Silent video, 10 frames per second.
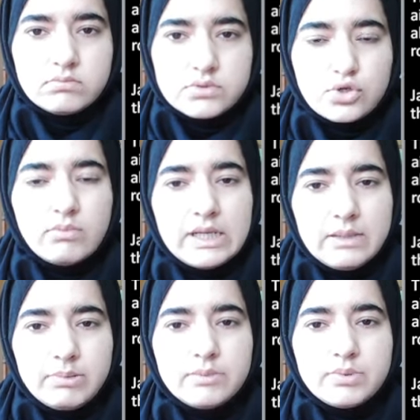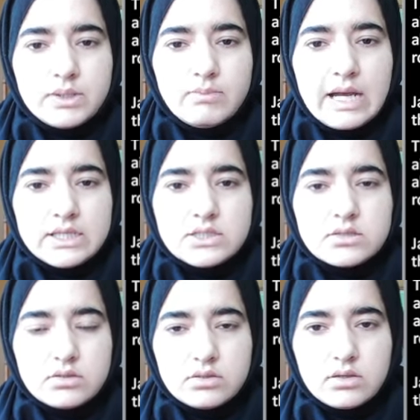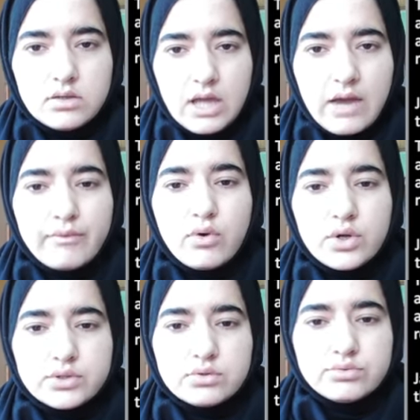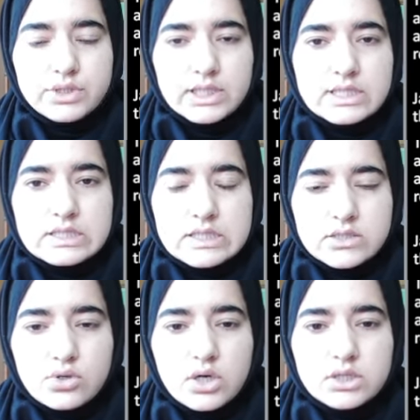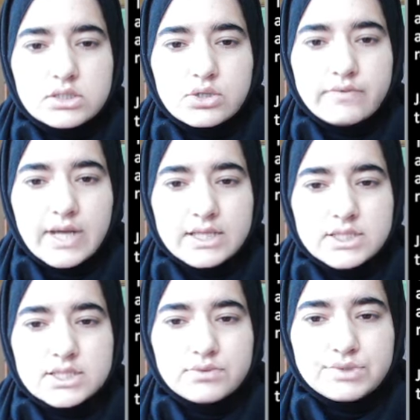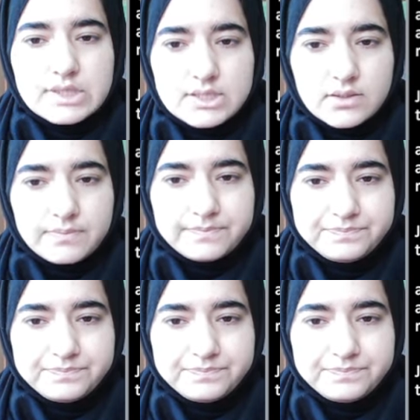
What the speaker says: so many people might have gone through these disorders of digestive system.